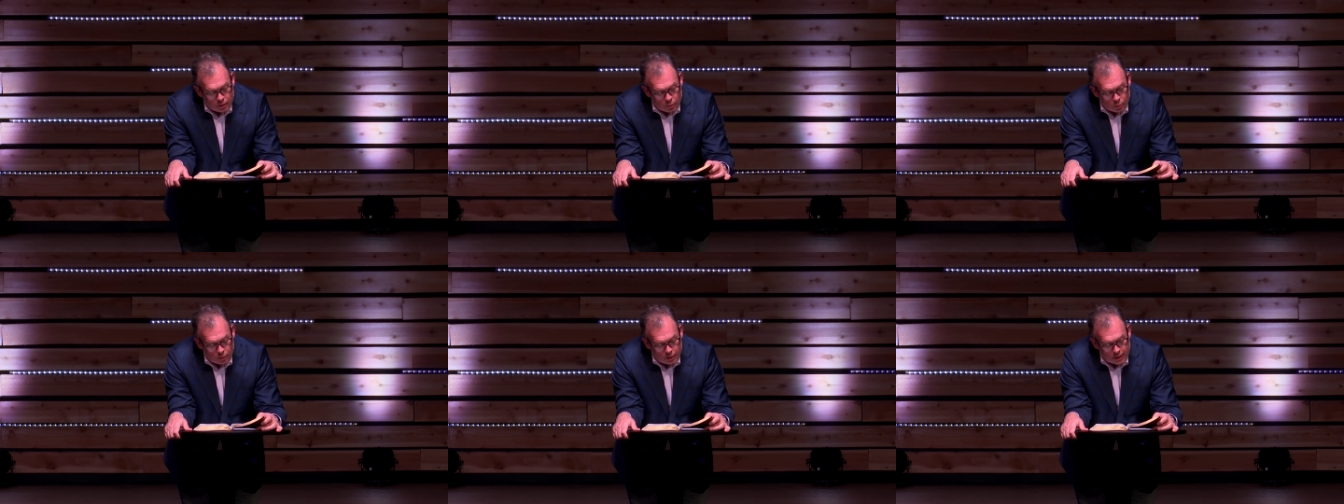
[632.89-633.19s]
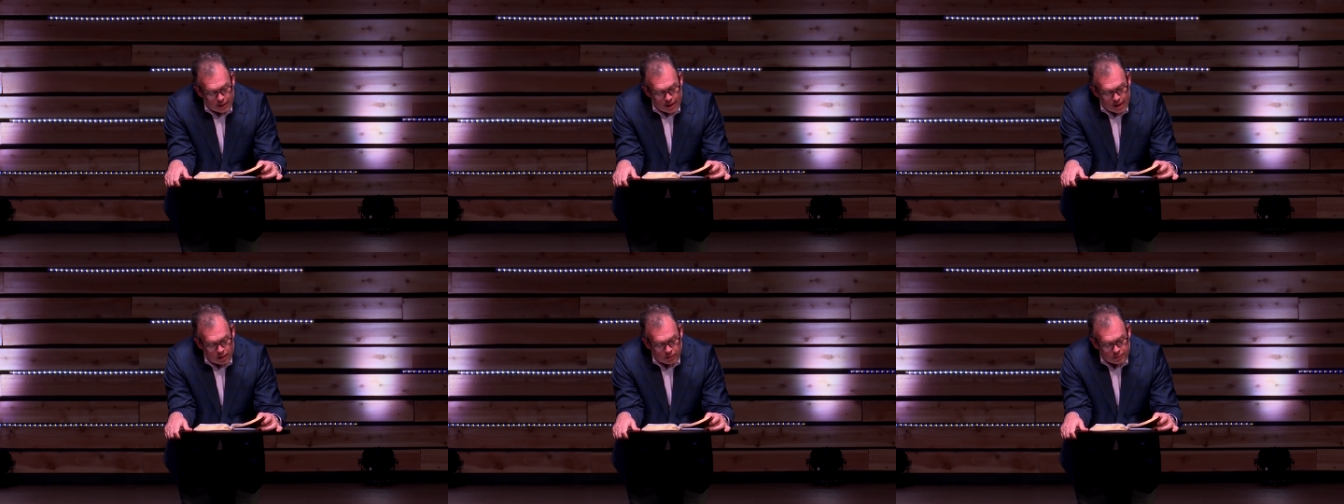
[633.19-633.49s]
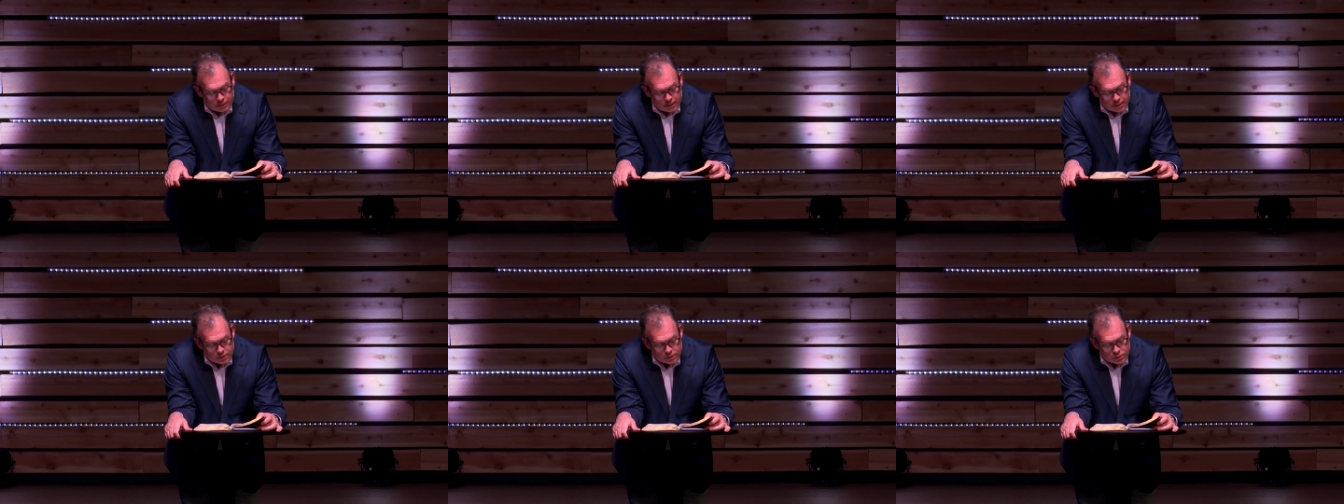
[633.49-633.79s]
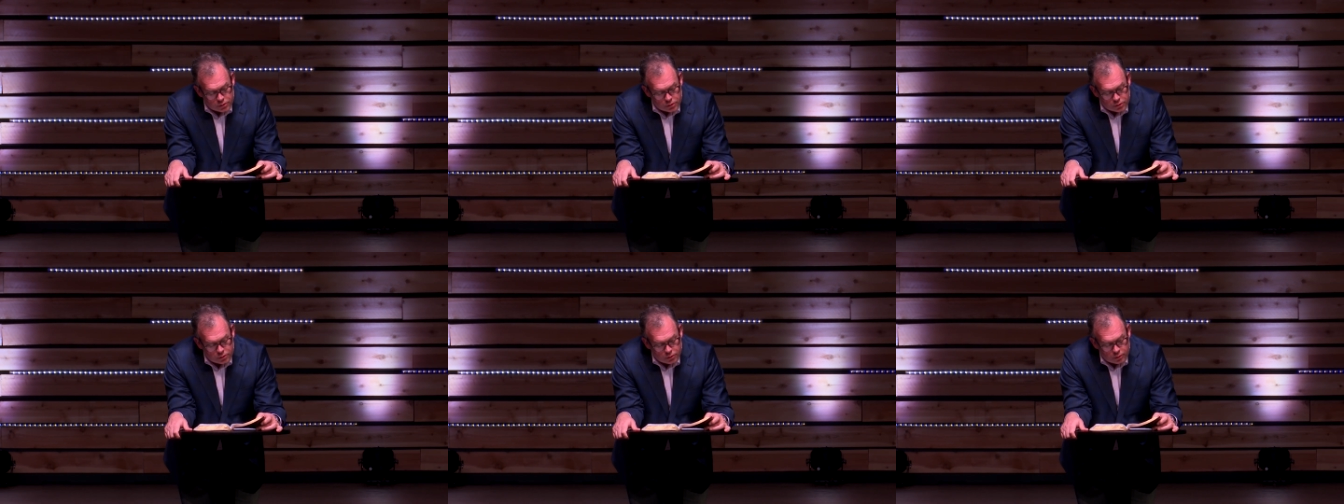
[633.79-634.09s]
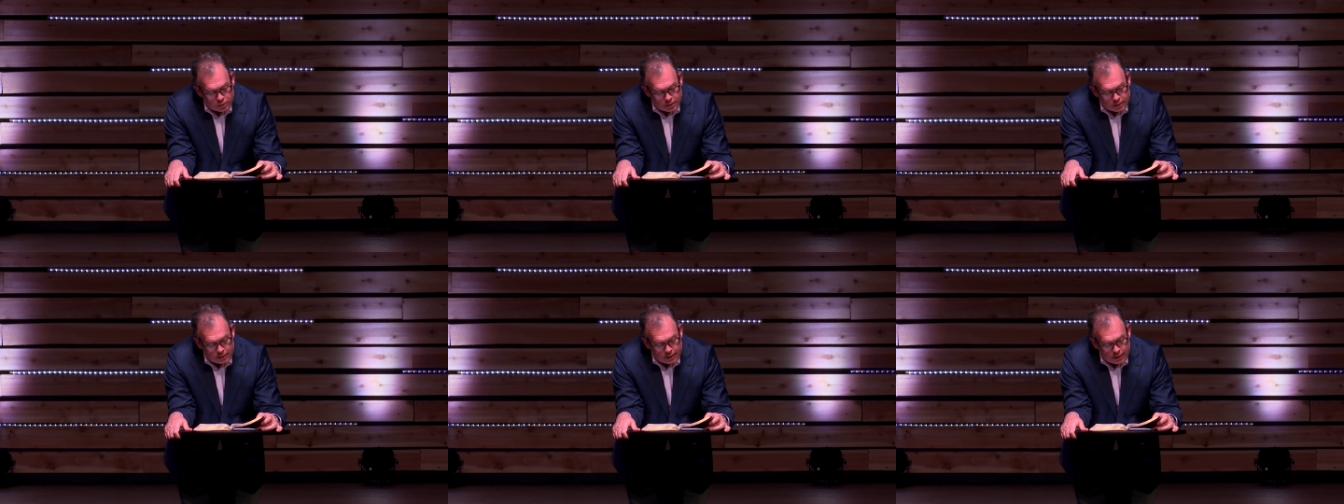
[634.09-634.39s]
went out and he
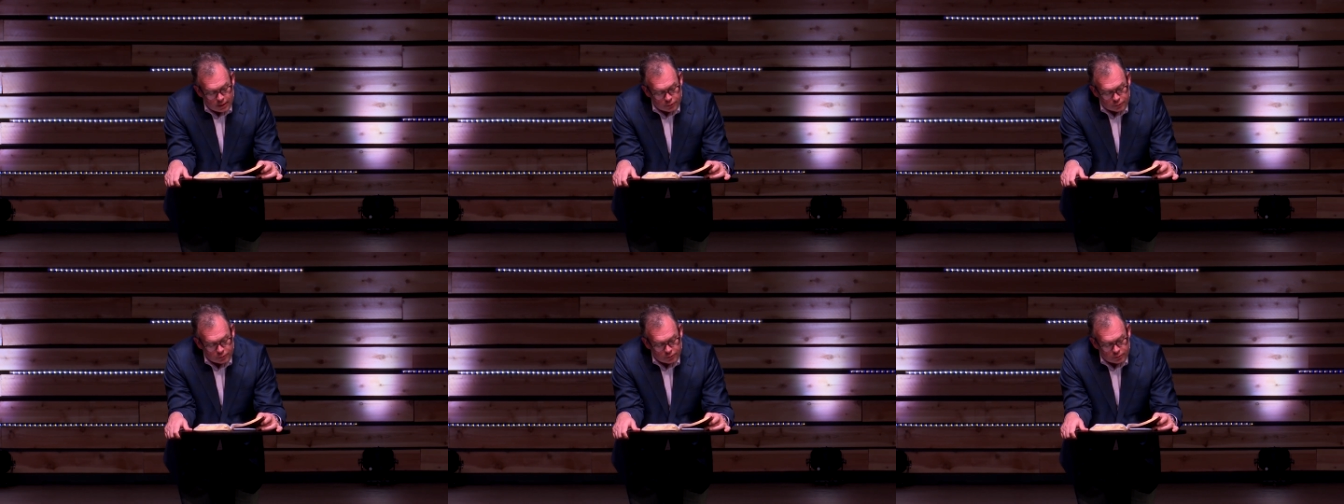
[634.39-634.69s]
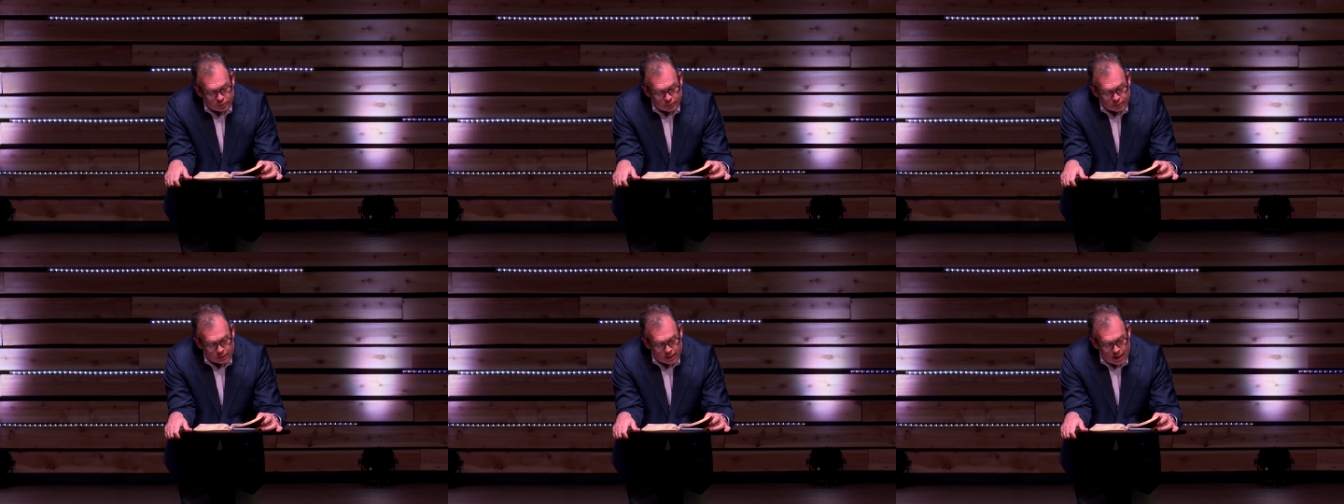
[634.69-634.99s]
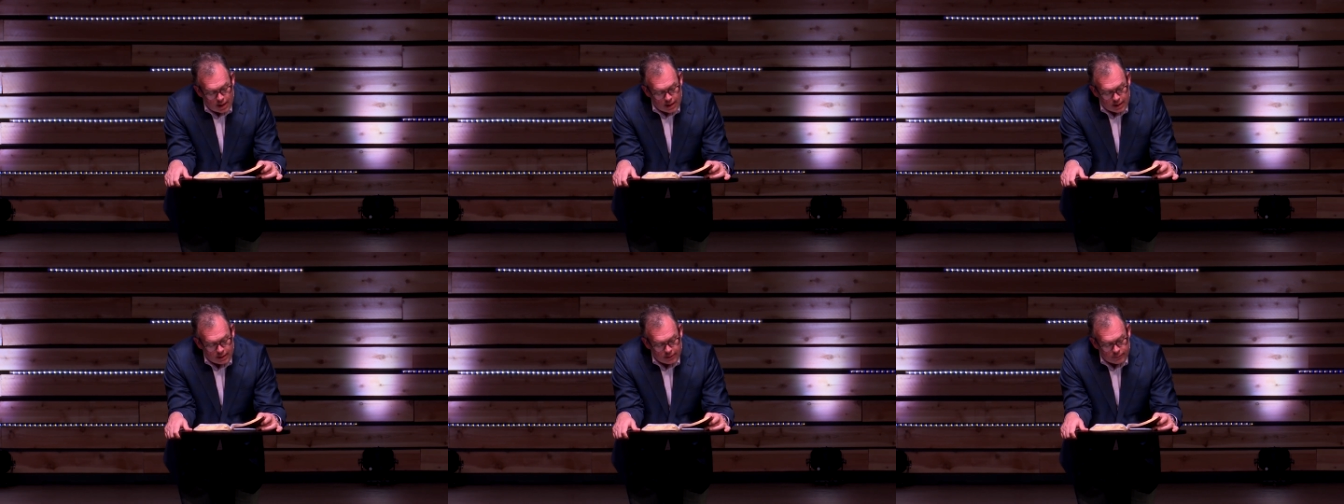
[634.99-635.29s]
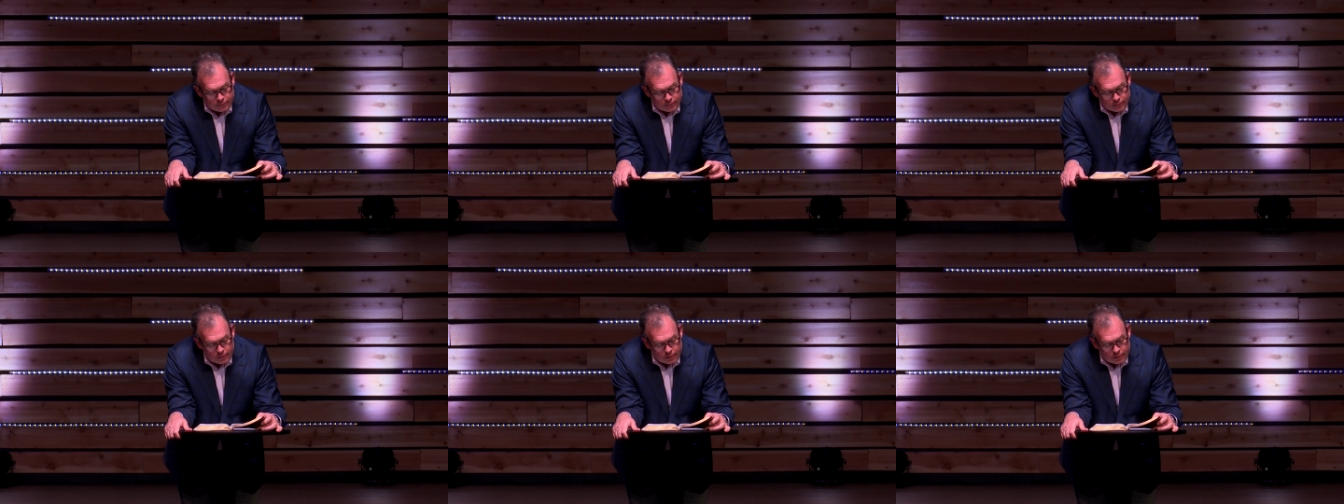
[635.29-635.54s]
stood in the entrance of the cave.